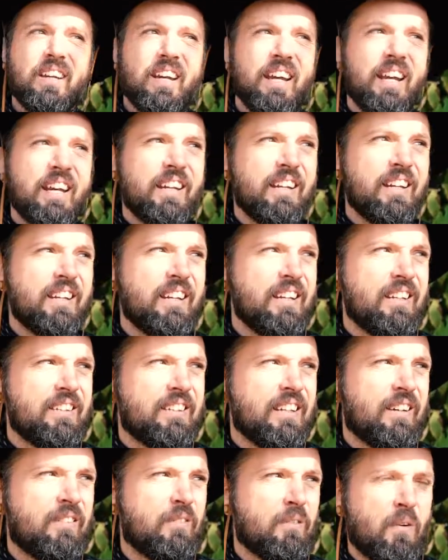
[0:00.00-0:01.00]
And he
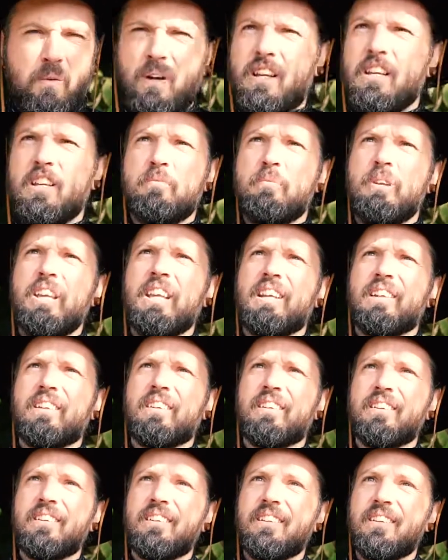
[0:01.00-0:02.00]
said, well, what do you mean?
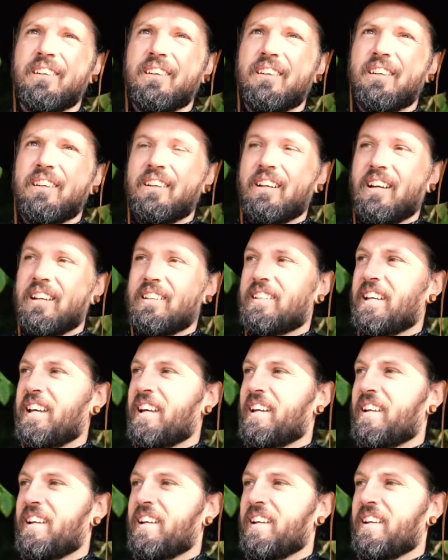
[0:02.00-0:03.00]
And I
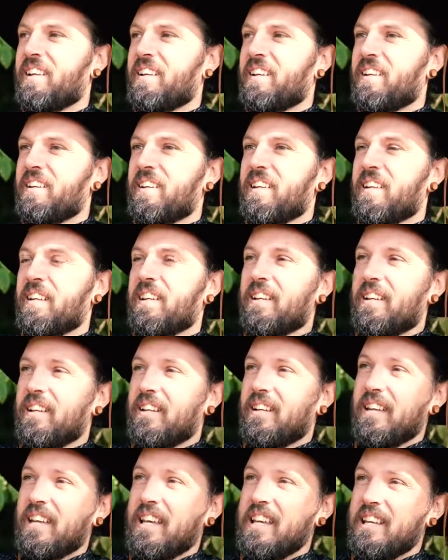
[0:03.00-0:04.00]
said,
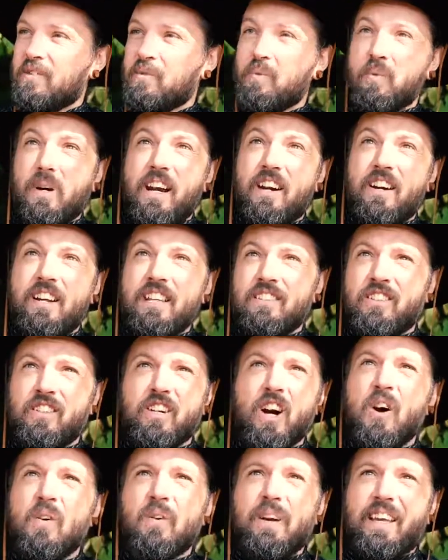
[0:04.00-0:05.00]
he's where he's
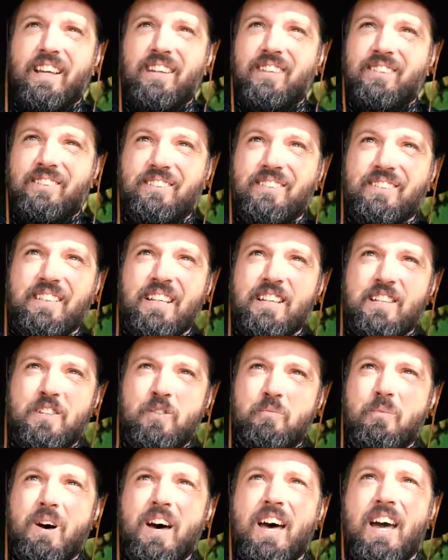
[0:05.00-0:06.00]
going in
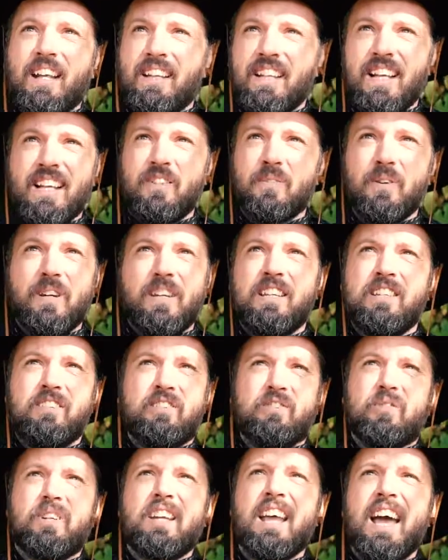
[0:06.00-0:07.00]
his mind. That's why
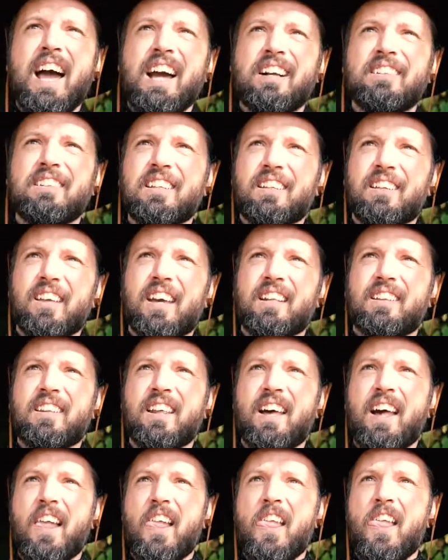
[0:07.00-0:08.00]
he's reacting like
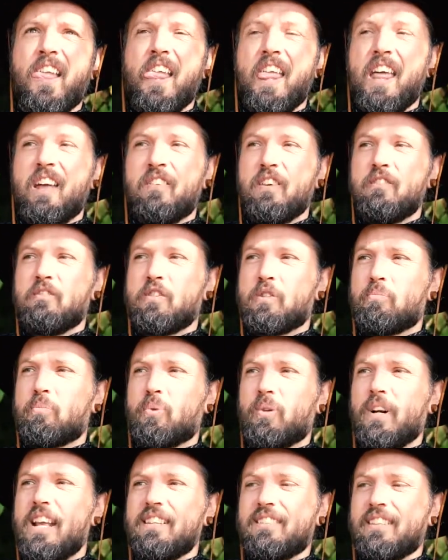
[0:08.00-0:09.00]
that. If he was
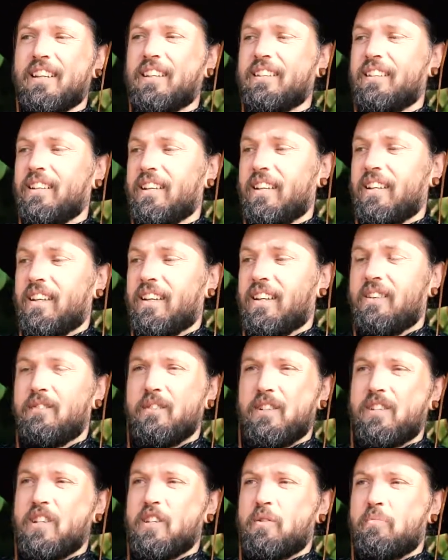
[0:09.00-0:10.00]
present, he
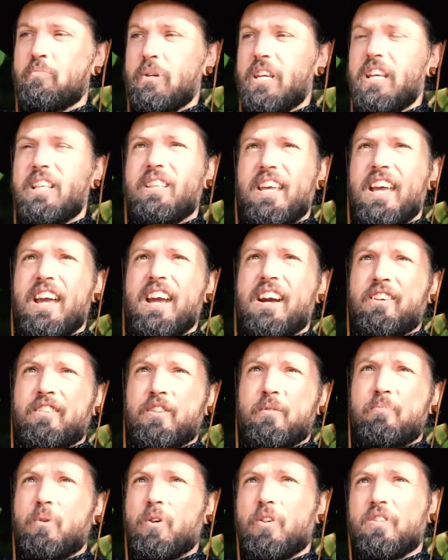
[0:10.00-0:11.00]
would just be there.
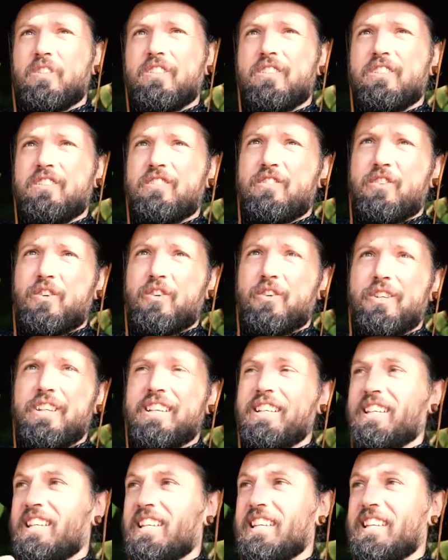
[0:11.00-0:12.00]
The person is
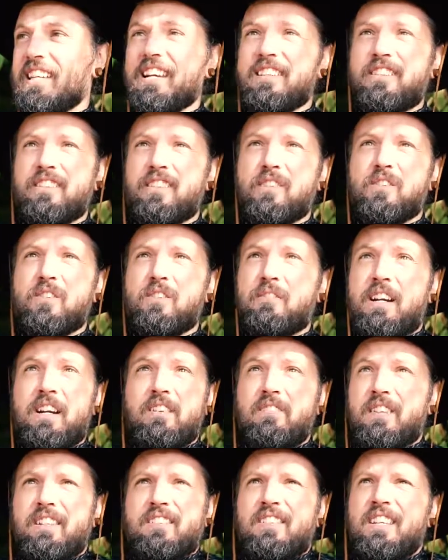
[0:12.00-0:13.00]
turning, he has to go
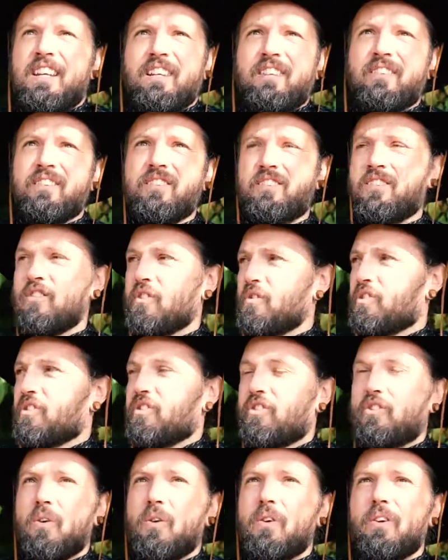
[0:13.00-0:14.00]
around. That's it. There's no
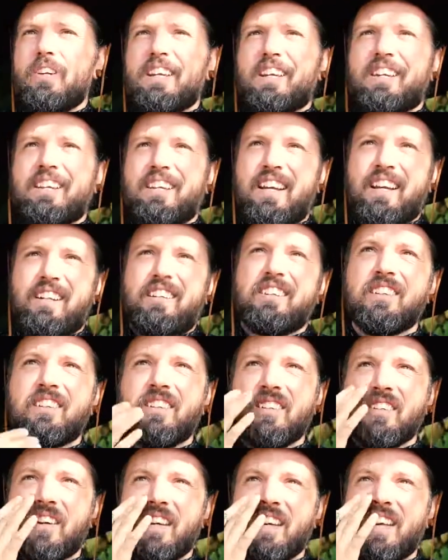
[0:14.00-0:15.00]
story connected
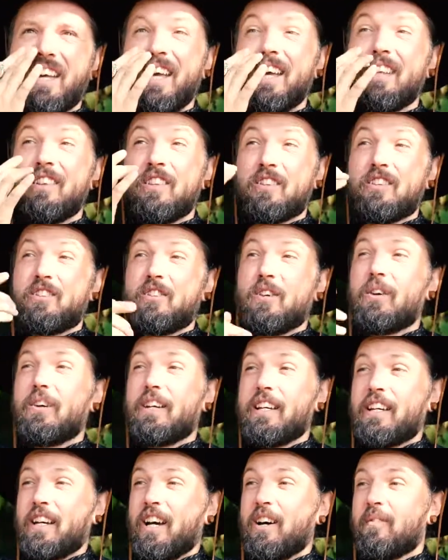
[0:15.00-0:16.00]
to it. The
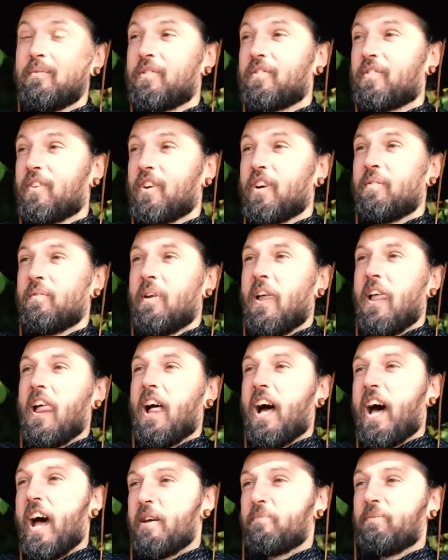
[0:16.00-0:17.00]
story comes from,
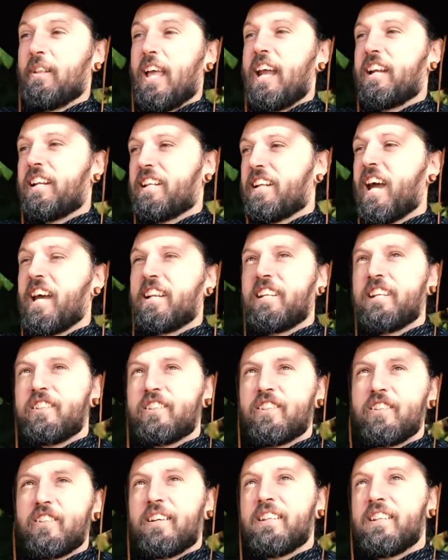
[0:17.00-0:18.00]
I'm late and I need
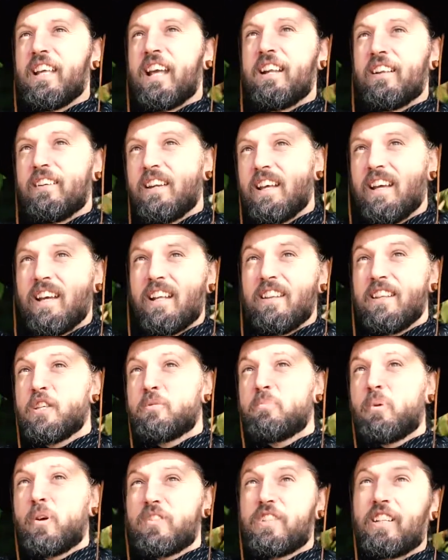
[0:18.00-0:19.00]
to, and then and
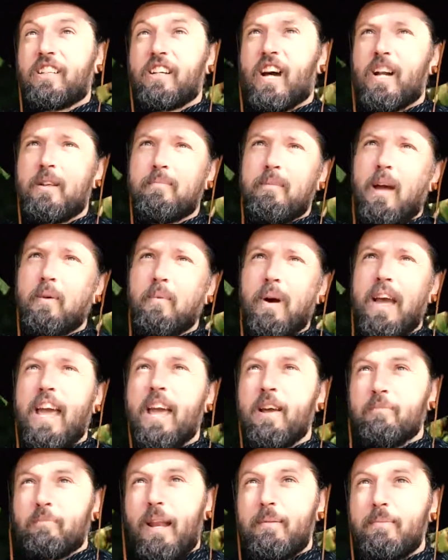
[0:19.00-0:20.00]
this person got in my
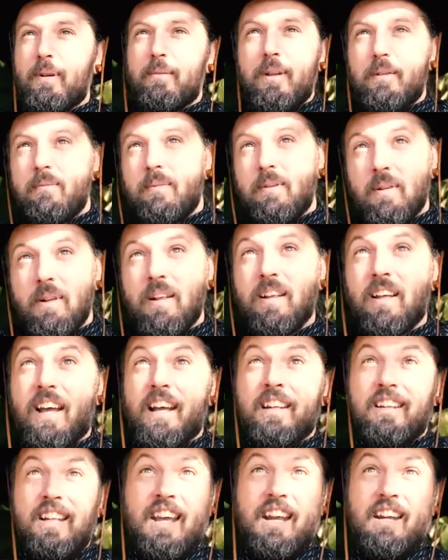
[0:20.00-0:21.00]
way, and blah blah blah blah.
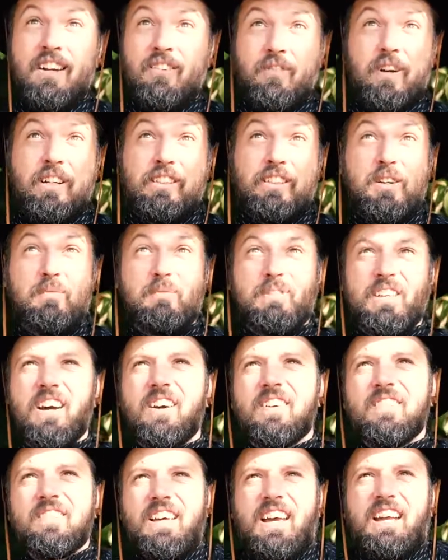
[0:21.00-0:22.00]
And then what comes
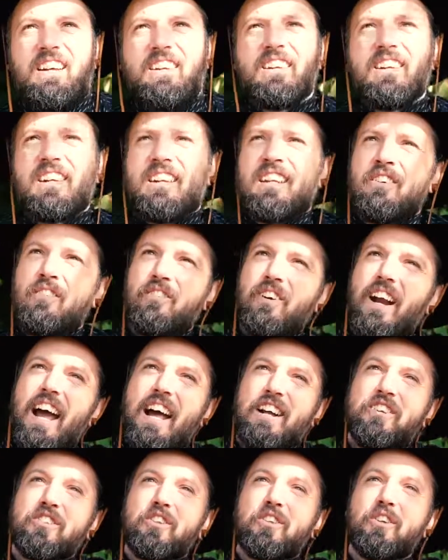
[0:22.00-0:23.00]
out of that? An
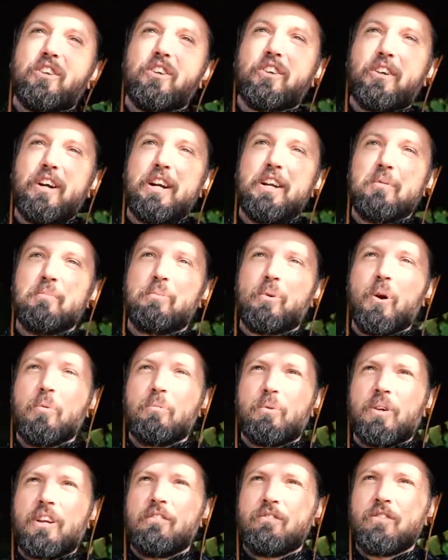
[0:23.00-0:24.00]
irrational or
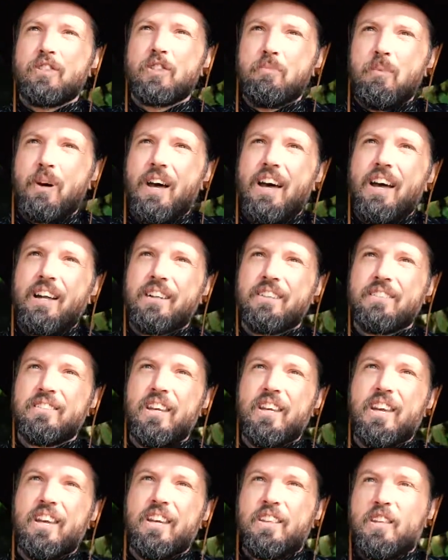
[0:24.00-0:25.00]
inappropriate response.
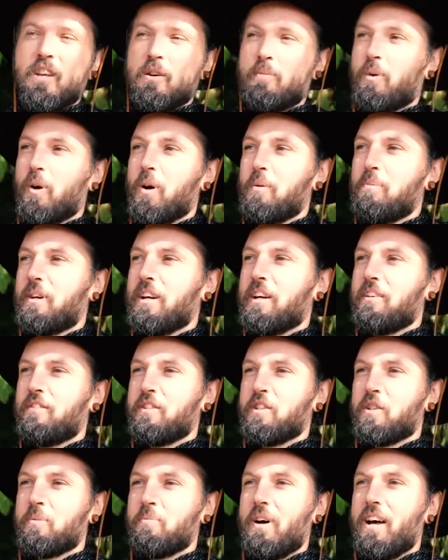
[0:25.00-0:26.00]
The appropriate
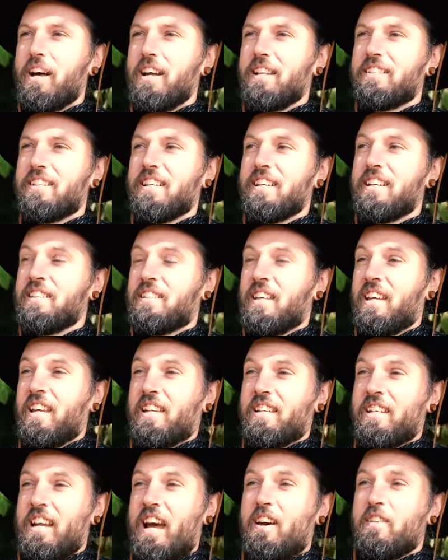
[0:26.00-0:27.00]
response is,
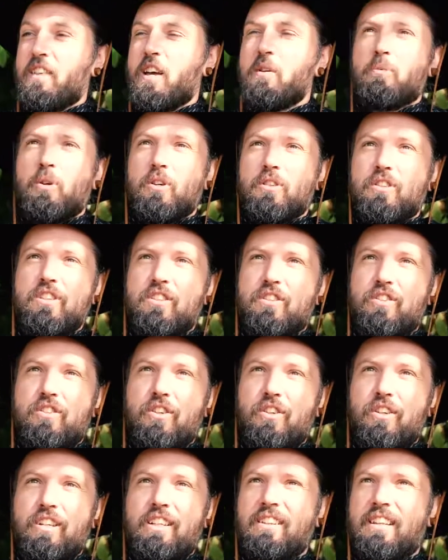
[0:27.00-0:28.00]
now that person's
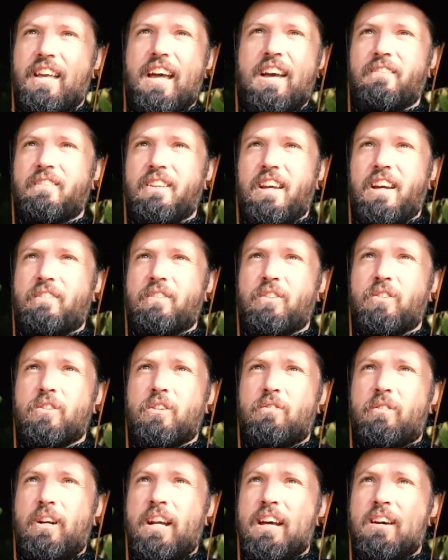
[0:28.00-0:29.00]
turning left, I have to go
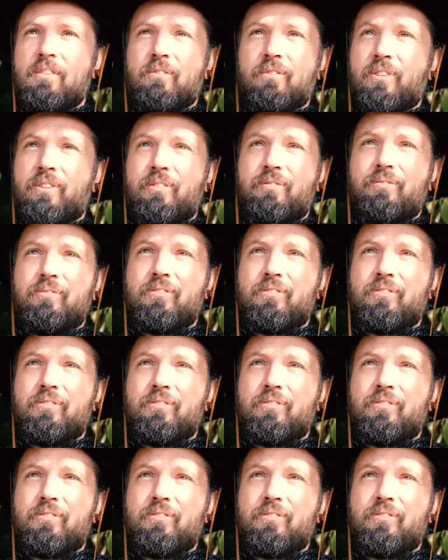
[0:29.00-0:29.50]
around.